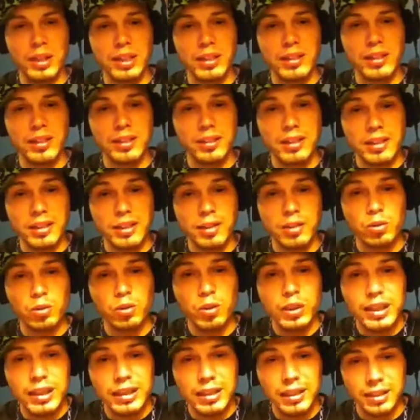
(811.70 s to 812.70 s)
little
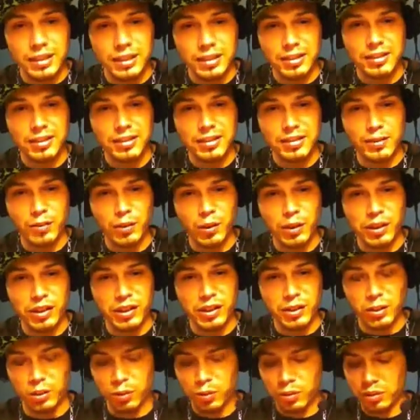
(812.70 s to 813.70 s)
reading for
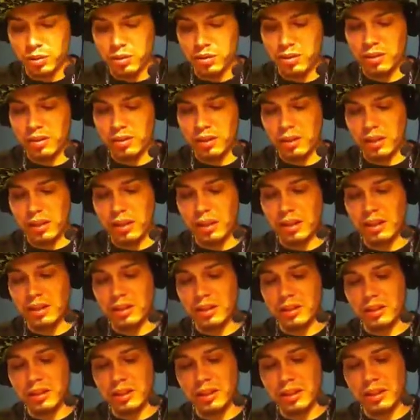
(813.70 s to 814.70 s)
you, and